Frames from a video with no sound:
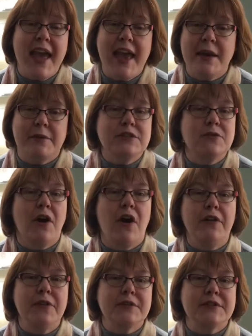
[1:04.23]
and I was doing
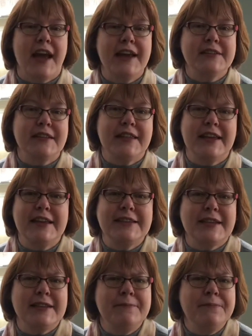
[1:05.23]
all those kinds of
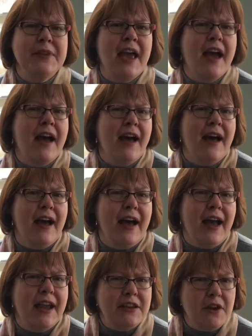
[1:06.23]
things, and
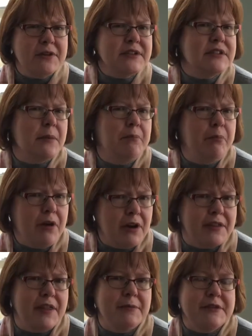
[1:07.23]
I noticed a
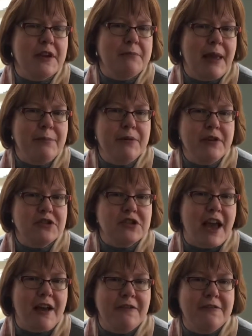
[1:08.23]
book that was on my
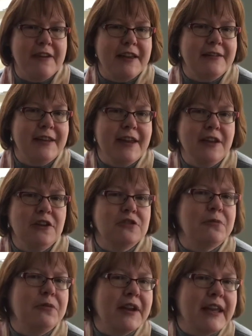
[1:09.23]
bookshelf and it looked
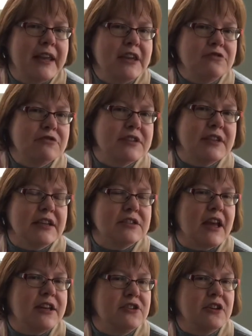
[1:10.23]
pretty interesting,
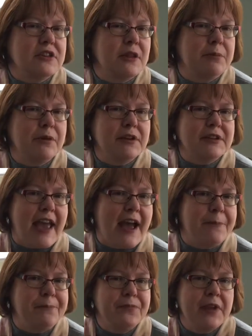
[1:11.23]
so I took the book
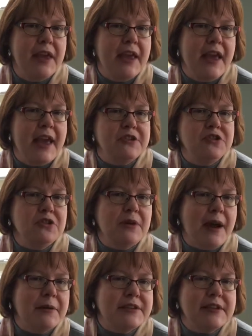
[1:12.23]
down, and 2
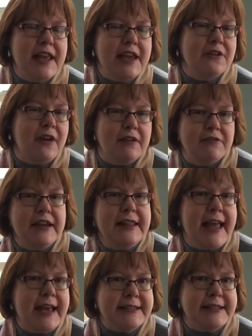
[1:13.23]
hours later I
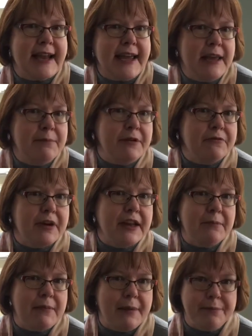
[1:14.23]
realized that I had been
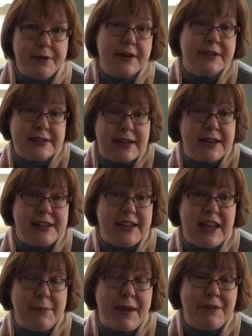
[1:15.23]
reading my book instead of
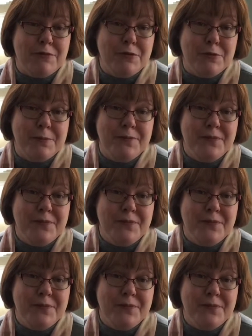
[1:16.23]
cleaning my room.